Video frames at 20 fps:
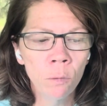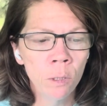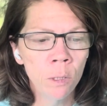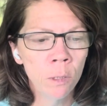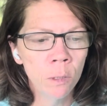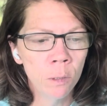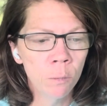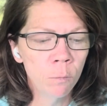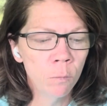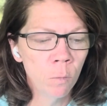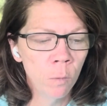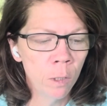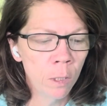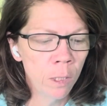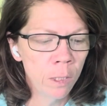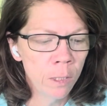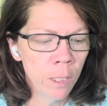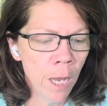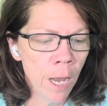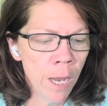It's one of
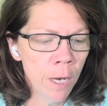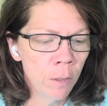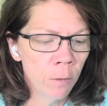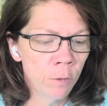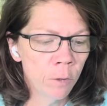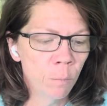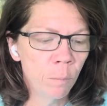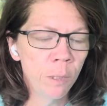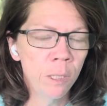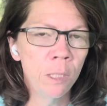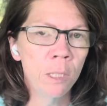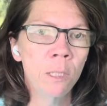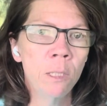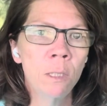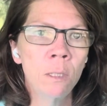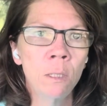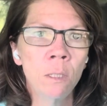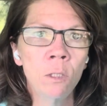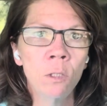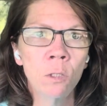the titles, but this
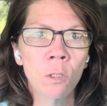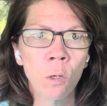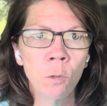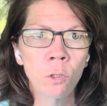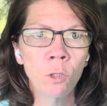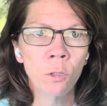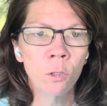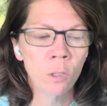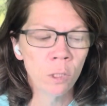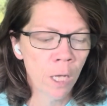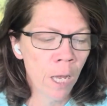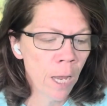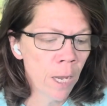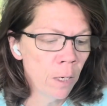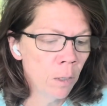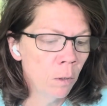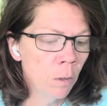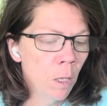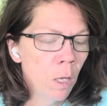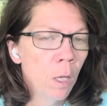is a social
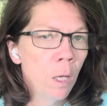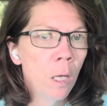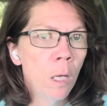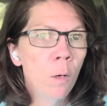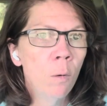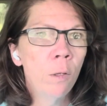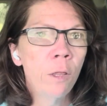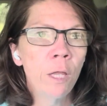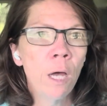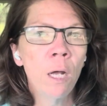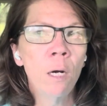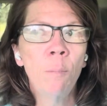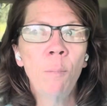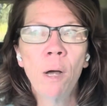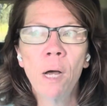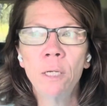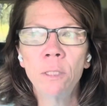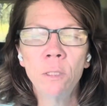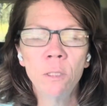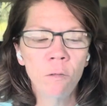title without a
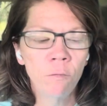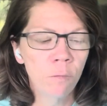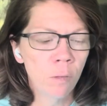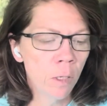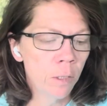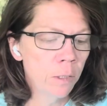positive law